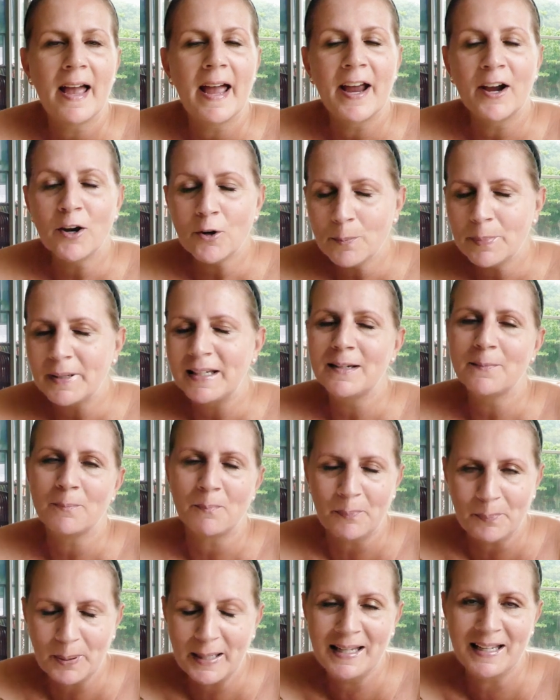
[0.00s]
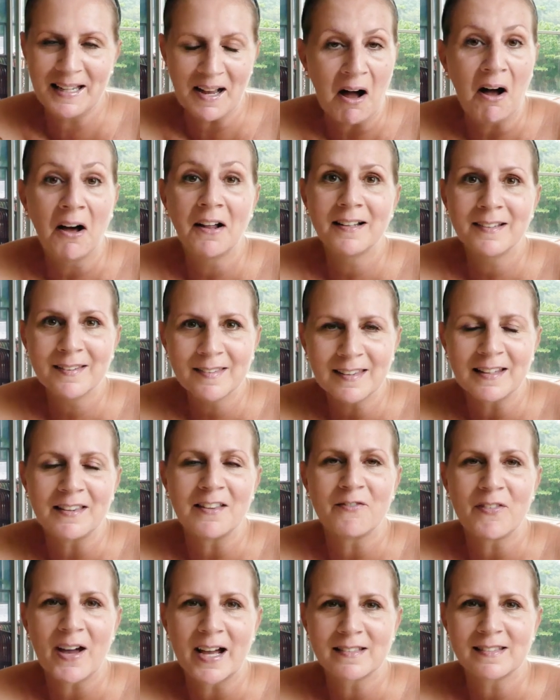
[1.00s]
Airbnb, honestly, the
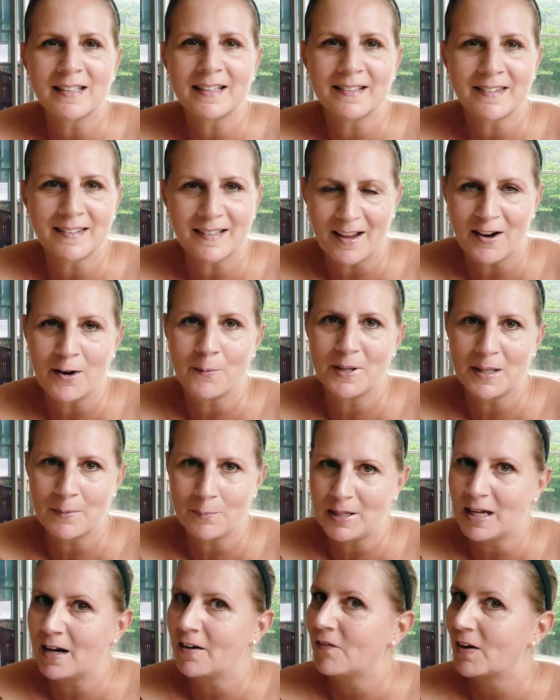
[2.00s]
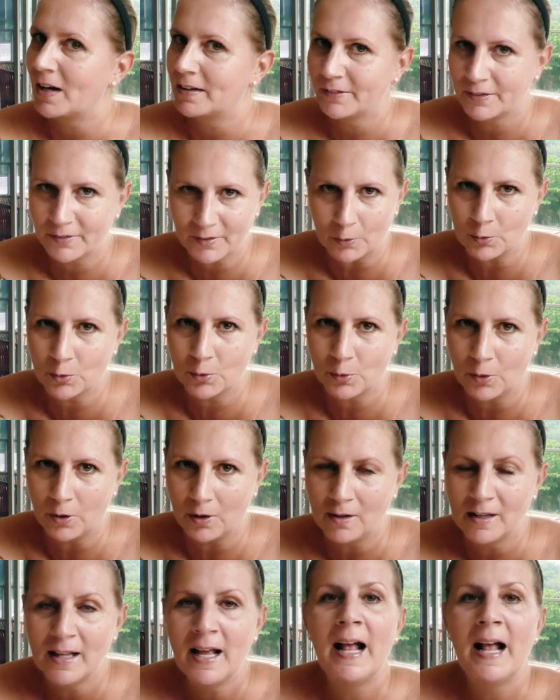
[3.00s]
fact that it's an Airbnb I find so cool.